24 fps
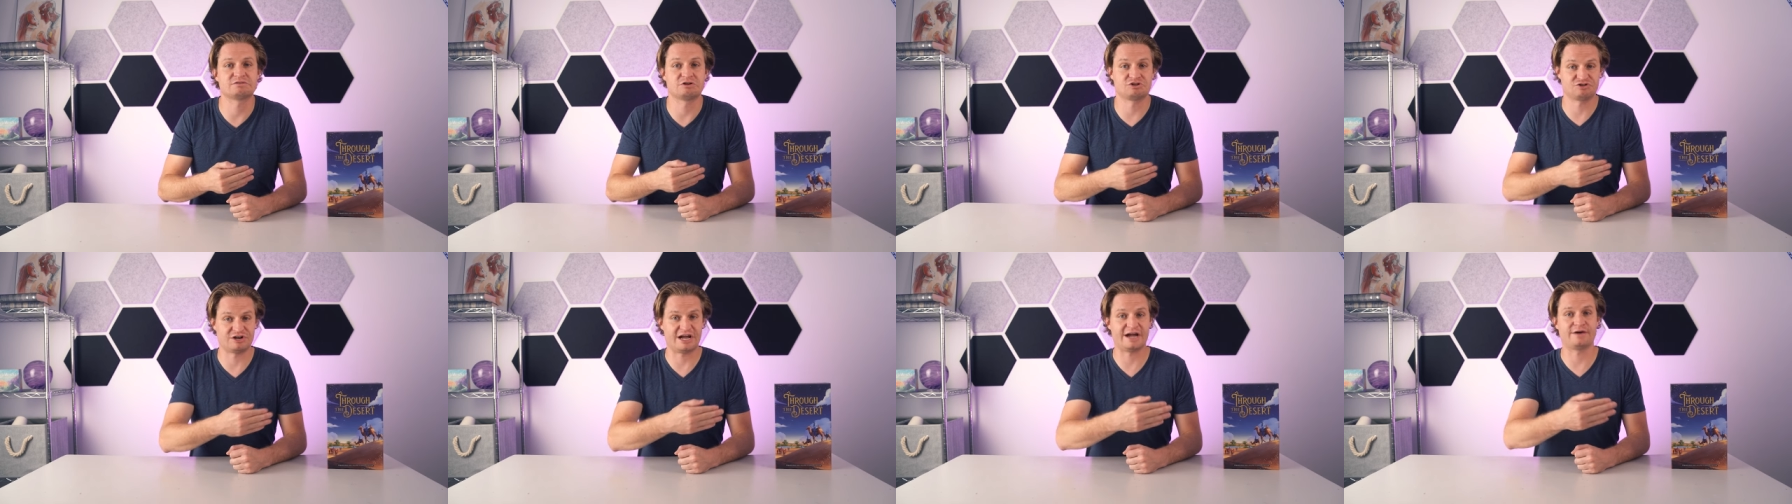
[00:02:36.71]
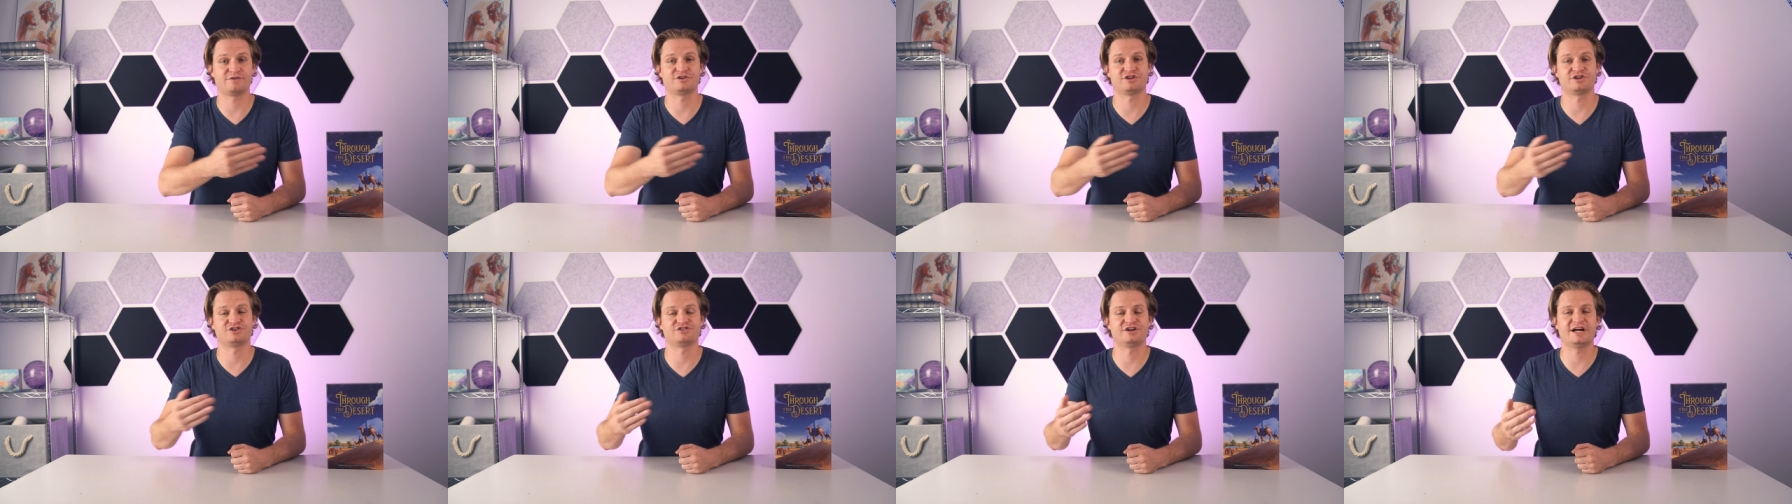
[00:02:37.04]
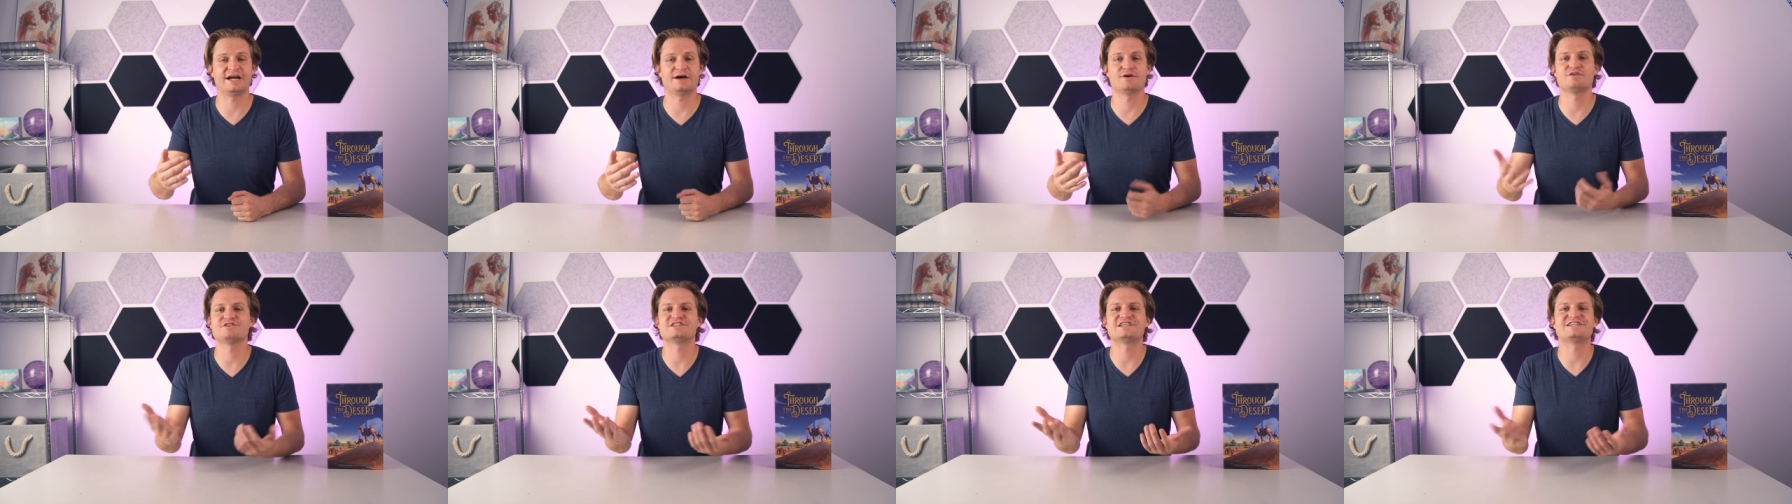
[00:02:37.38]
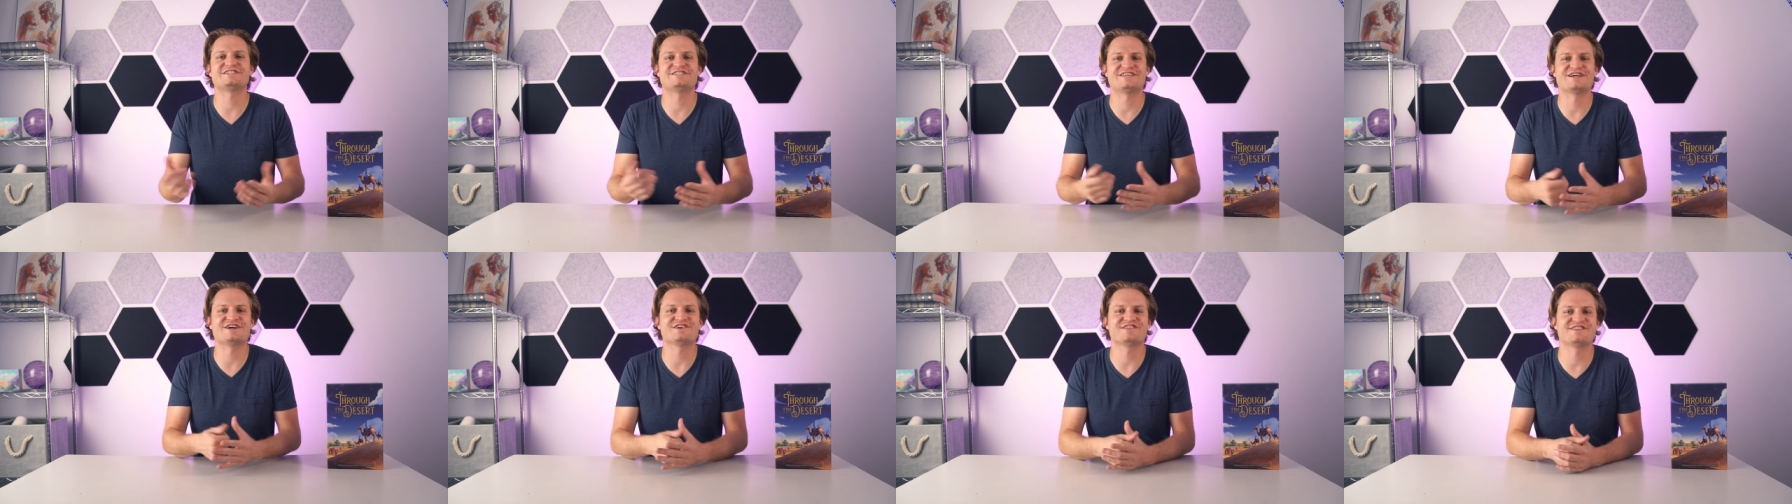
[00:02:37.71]
around and around
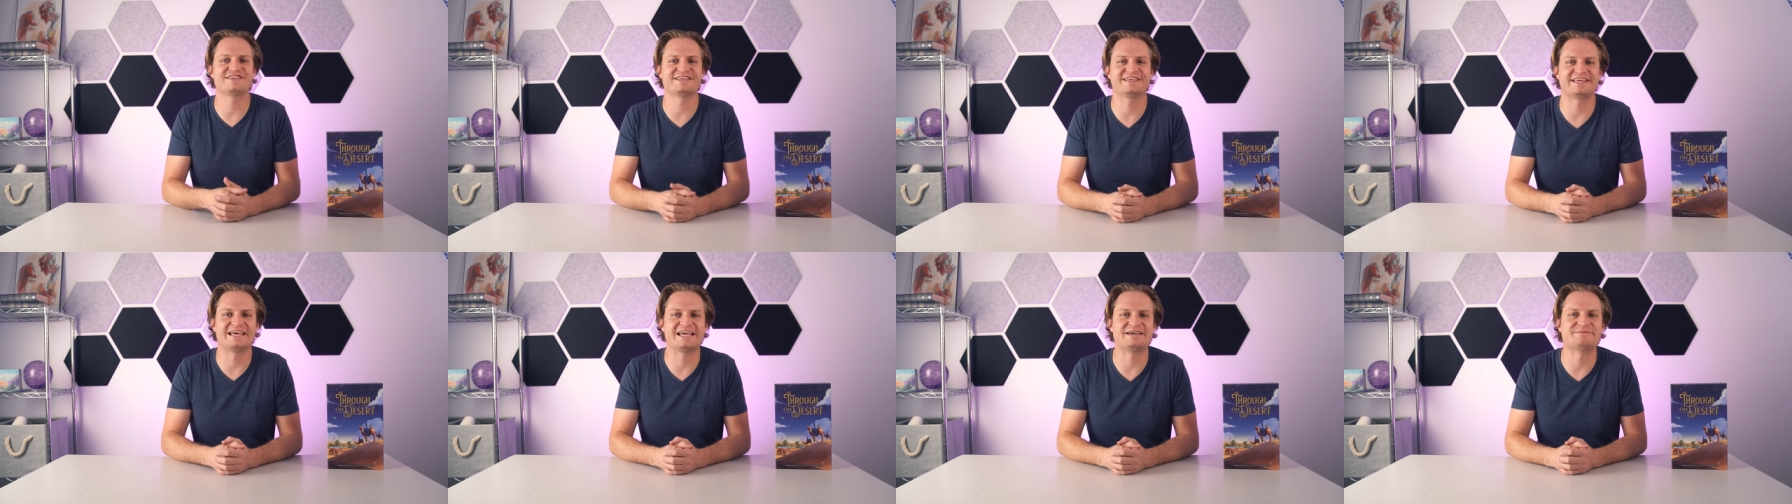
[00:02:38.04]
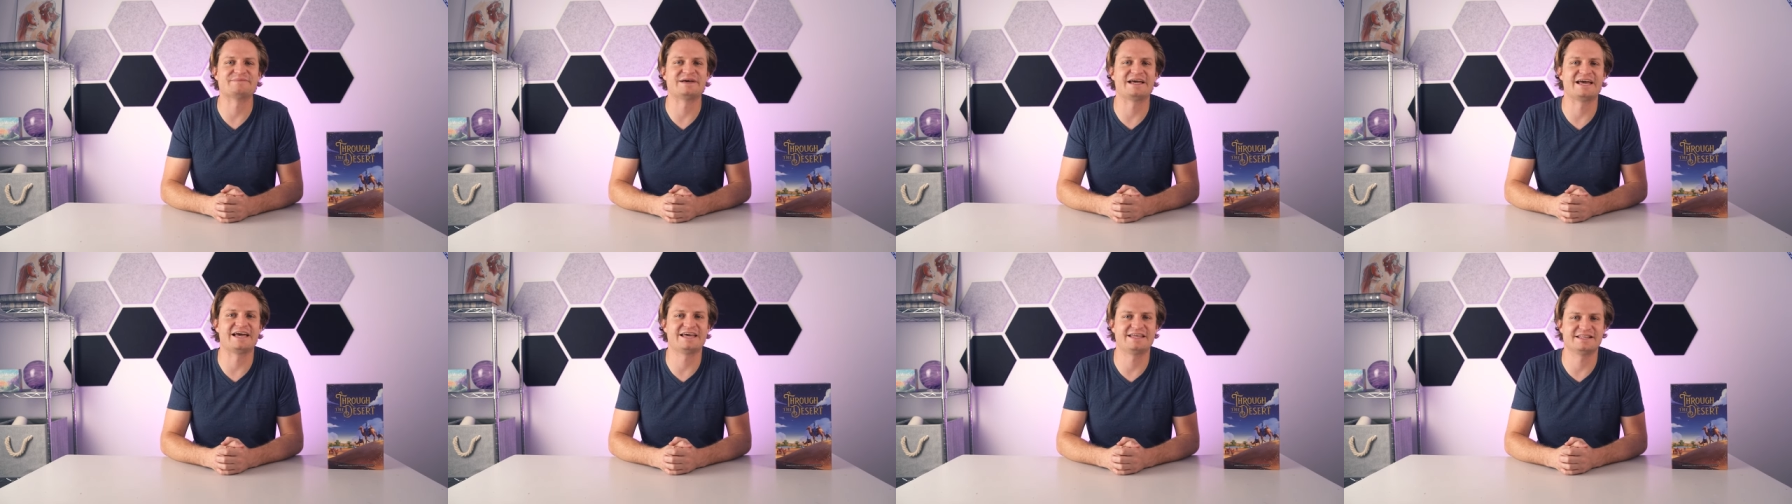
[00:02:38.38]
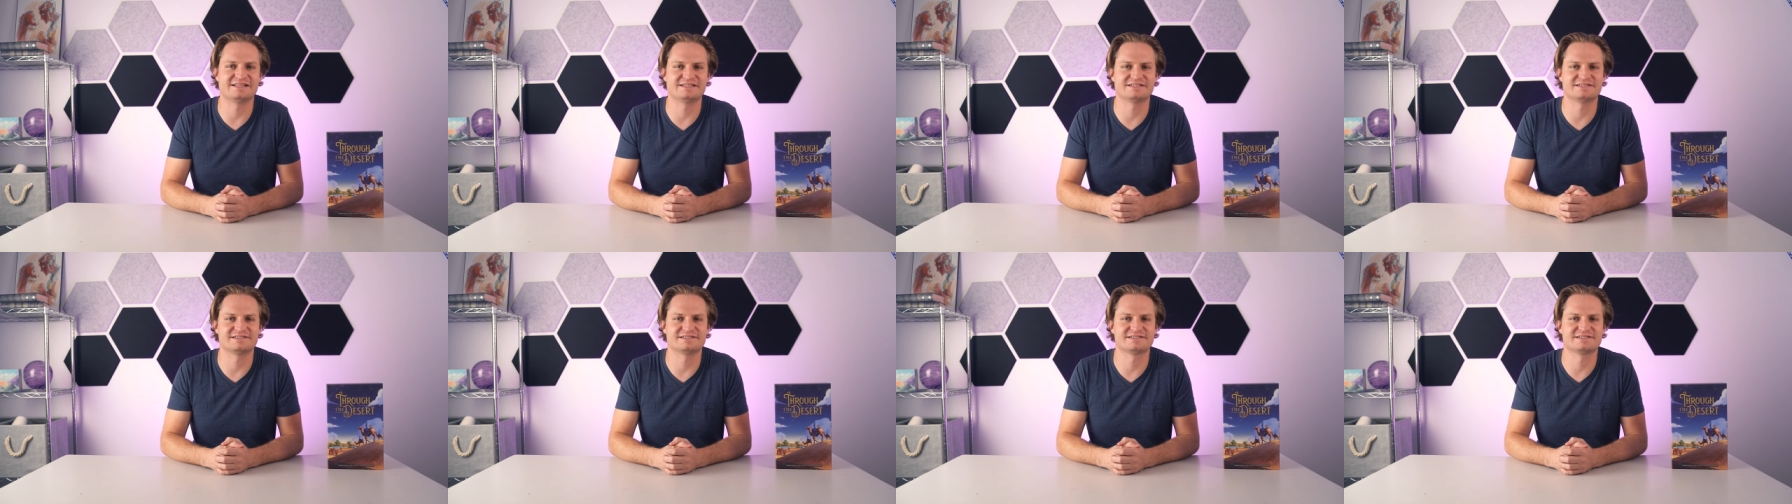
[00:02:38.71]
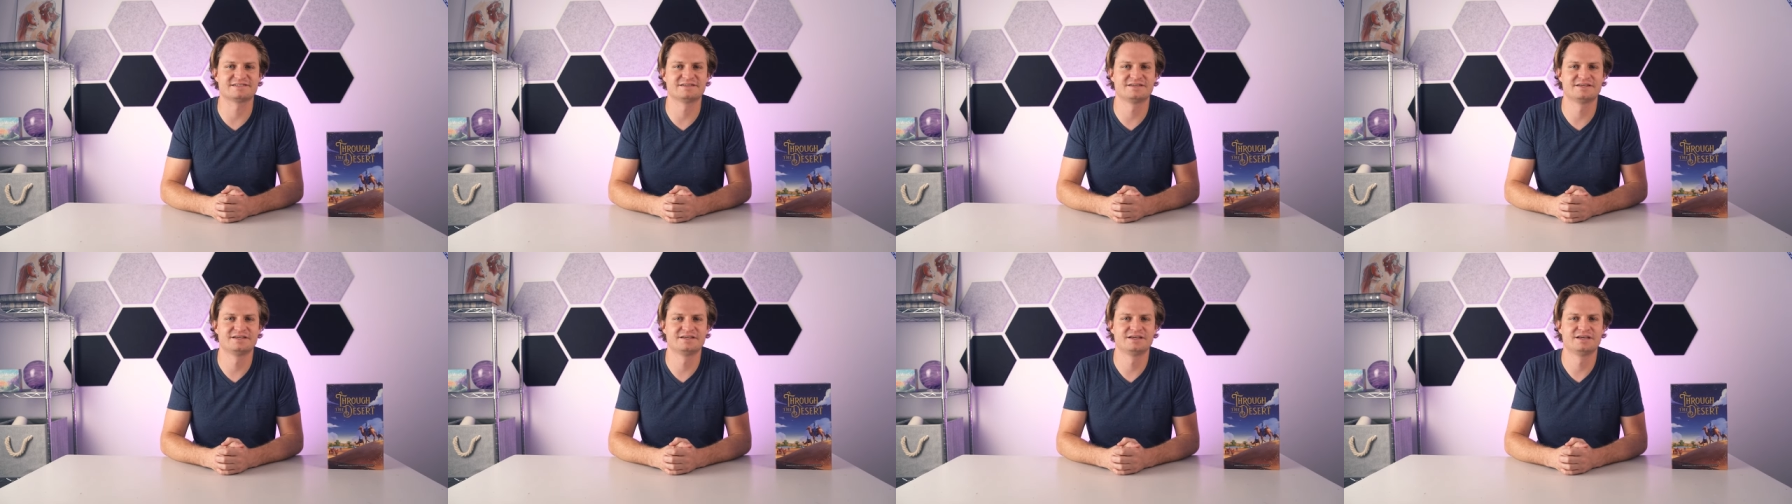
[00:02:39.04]
until the game ends.